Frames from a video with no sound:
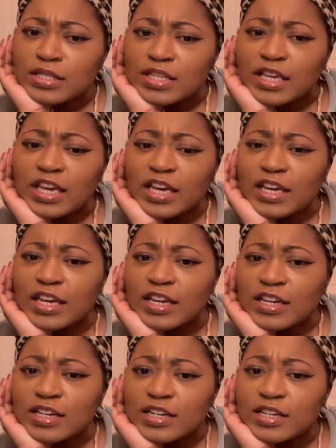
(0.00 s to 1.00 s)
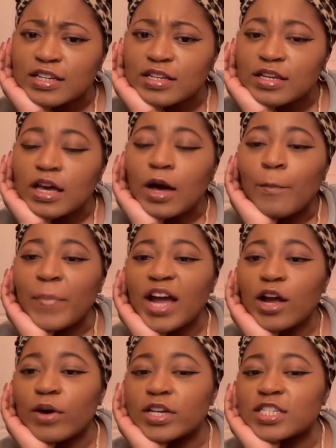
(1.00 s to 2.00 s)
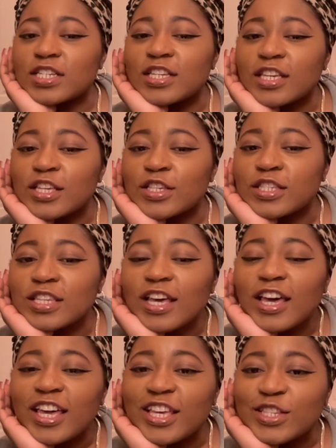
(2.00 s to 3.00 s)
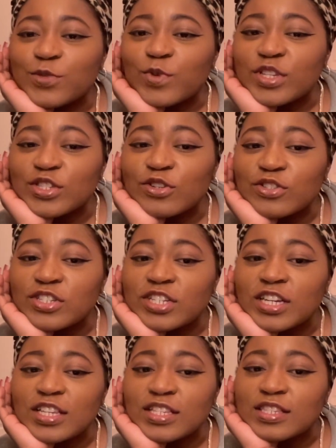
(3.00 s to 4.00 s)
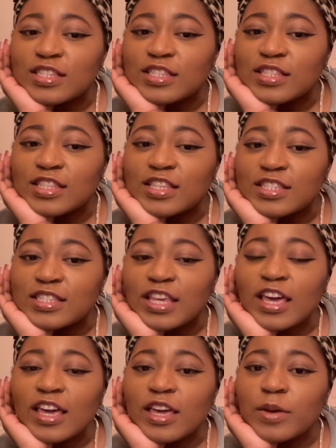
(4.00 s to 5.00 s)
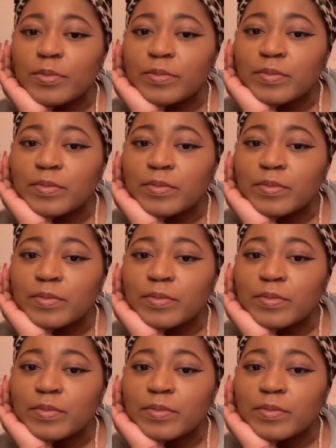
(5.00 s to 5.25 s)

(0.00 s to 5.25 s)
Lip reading: Dang. My question is Wizard's Chest the same,